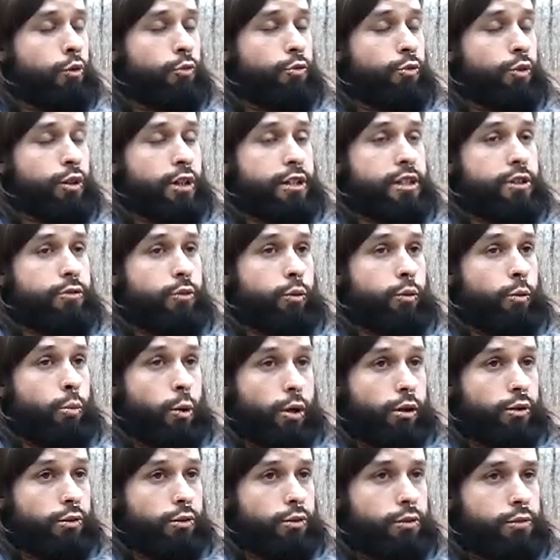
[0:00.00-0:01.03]
Hopefully I never
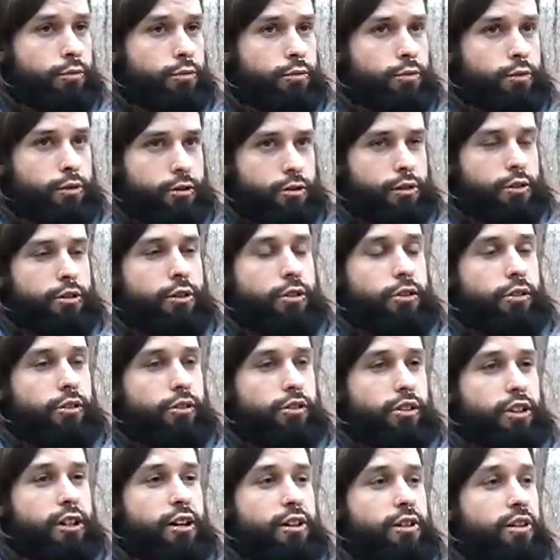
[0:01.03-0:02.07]
will,
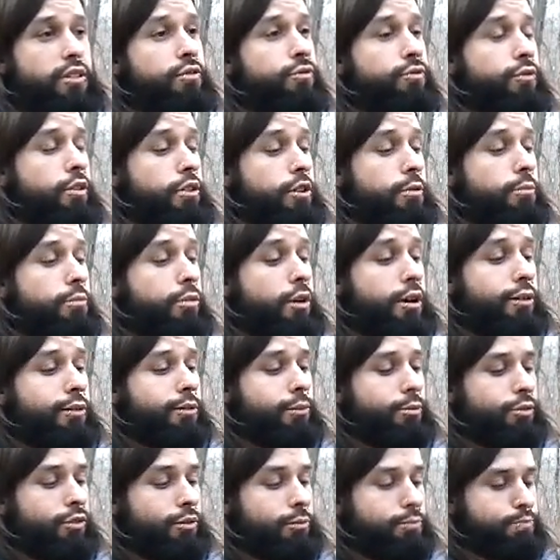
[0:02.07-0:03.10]
because I got enough fucking
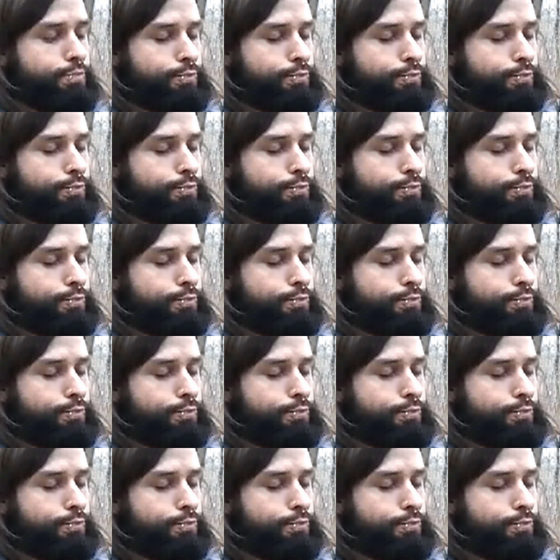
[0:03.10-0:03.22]
problems.